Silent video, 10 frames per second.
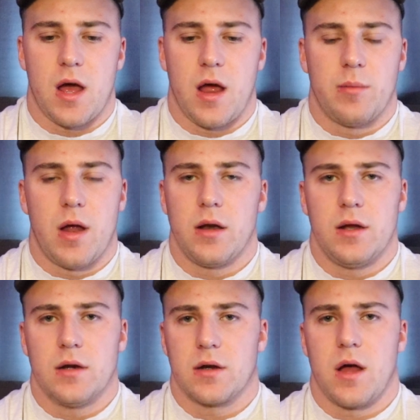high. I'm not
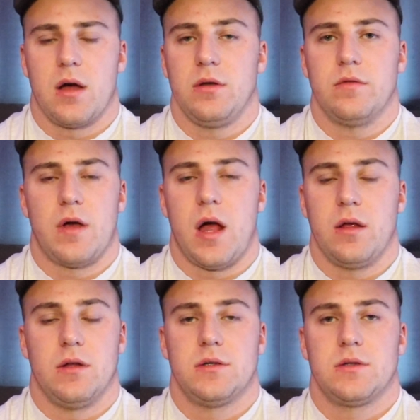here calling you
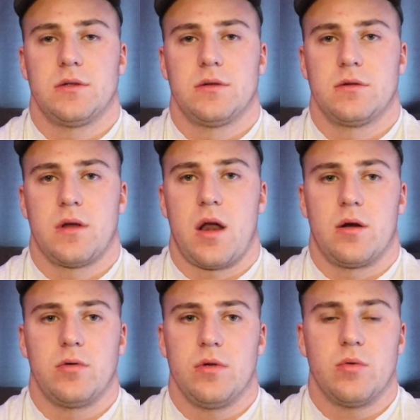valueless. I
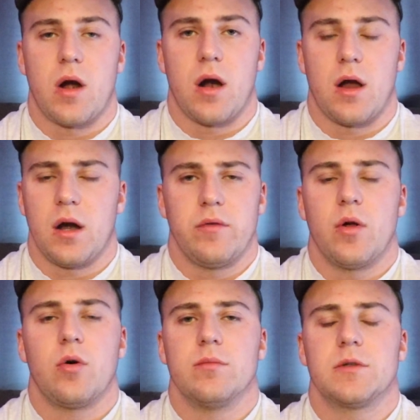don't know who you are. I don't even
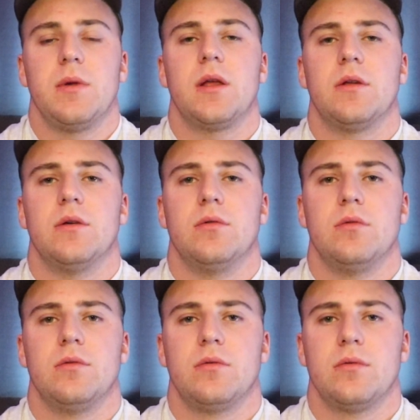know who I'm speaking to.
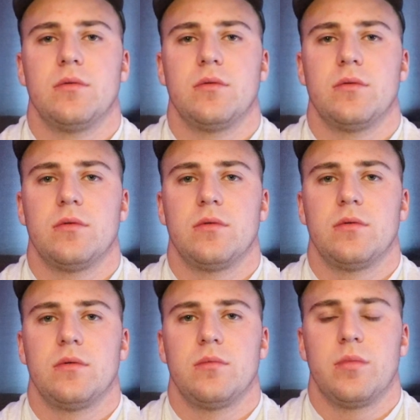
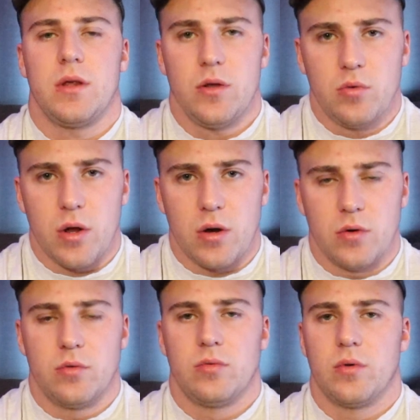But you
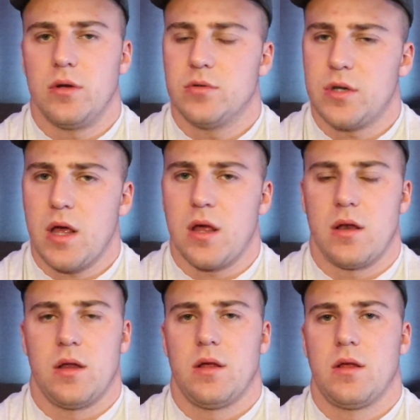know where you stand.